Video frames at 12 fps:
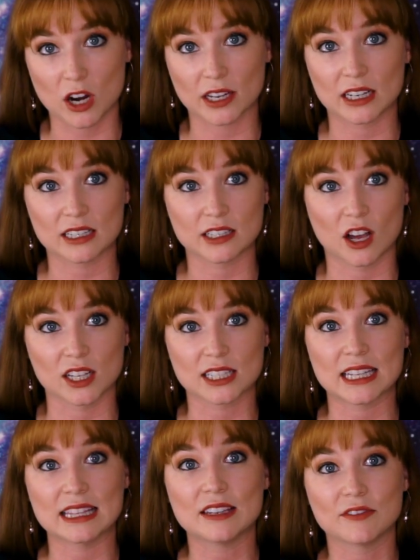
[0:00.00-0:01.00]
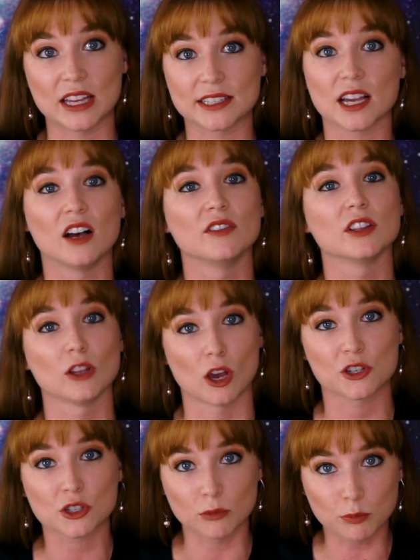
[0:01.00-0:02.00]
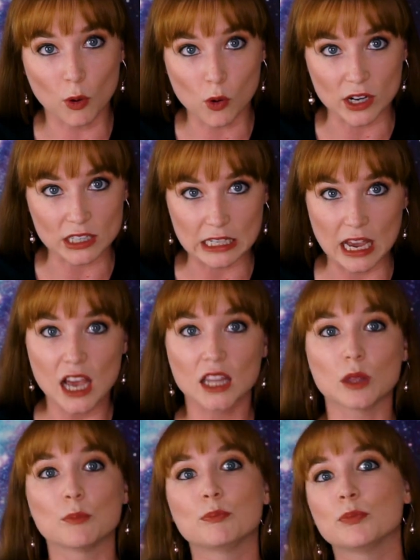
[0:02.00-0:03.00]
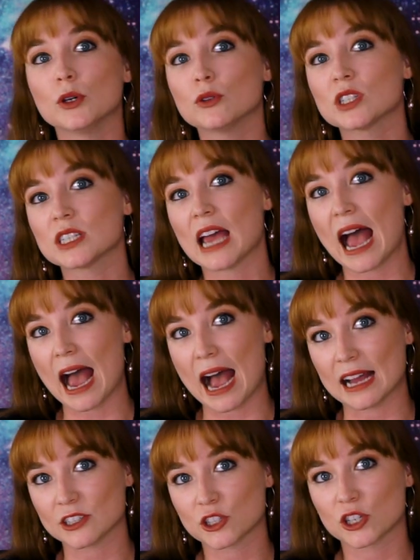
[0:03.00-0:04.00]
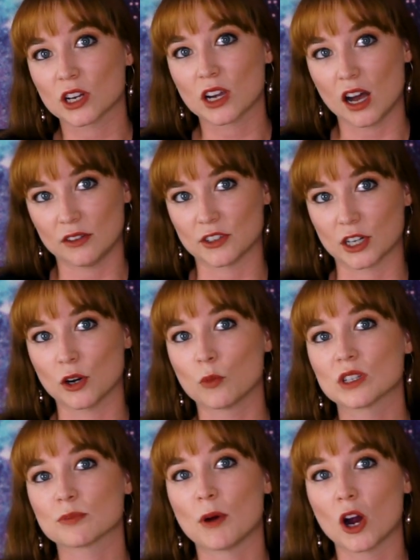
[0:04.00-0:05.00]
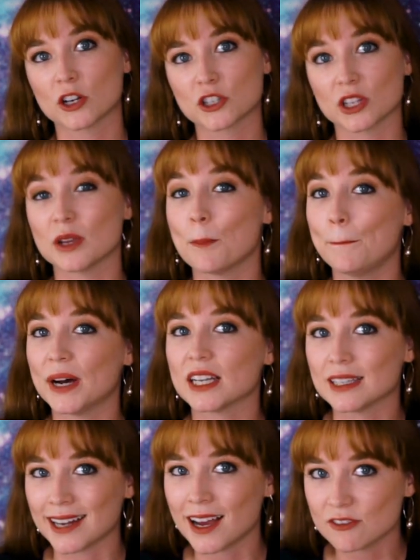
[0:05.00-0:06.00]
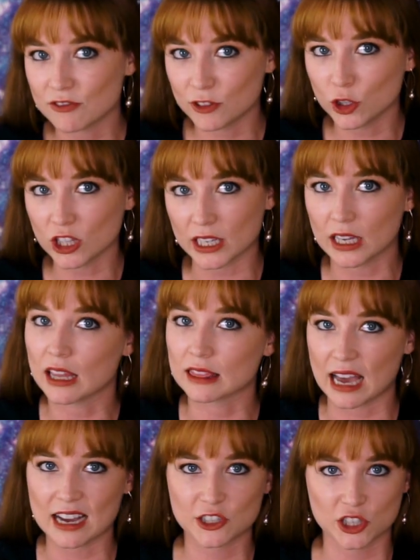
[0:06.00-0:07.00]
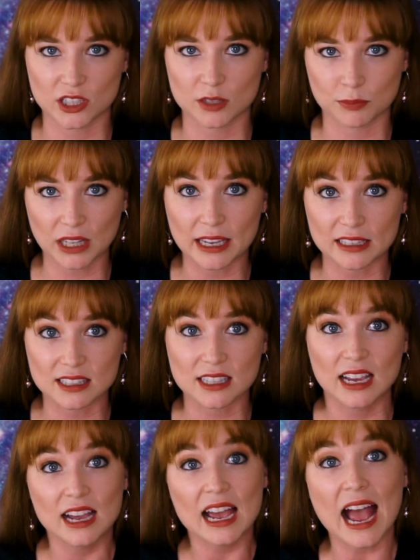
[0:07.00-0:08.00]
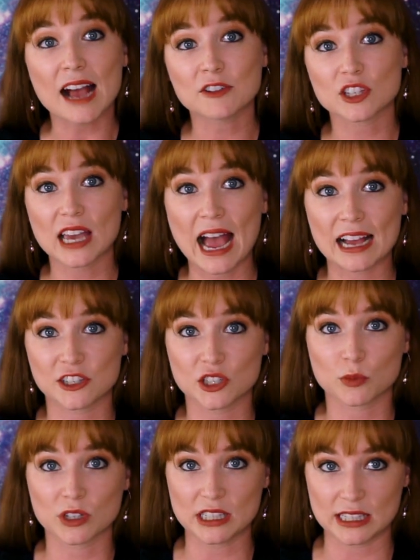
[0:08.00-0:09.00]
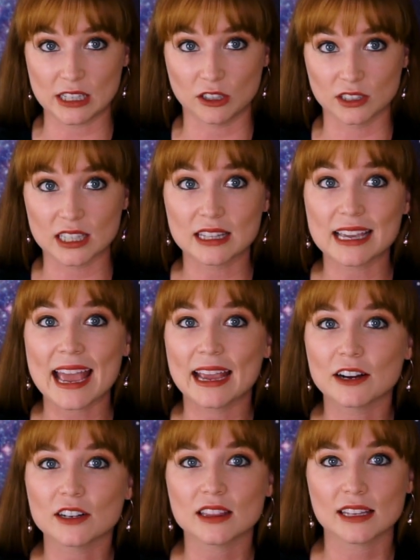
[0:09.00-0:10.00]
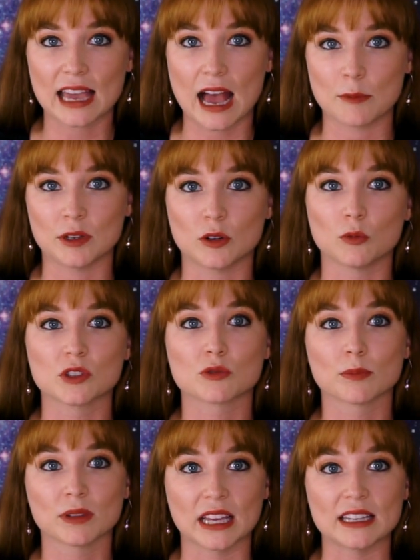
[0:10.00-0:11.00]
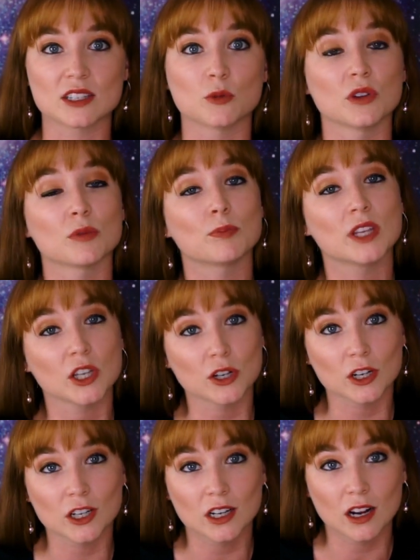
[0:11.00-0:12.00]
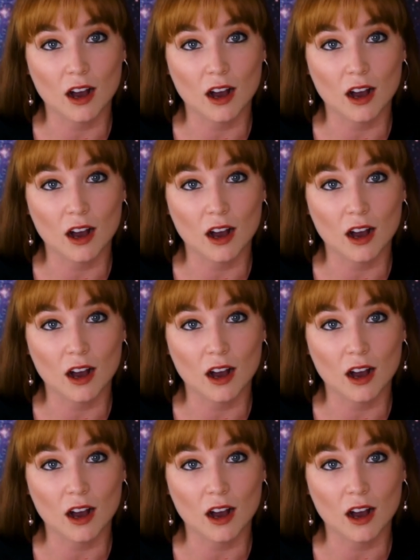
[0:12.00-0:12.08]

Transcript: rocket exhaust in the event of a launch abort. The boost hatch cover was partially, but not fully, latched into place. After the hatches were sealed, the air in the cabin was replaced with pure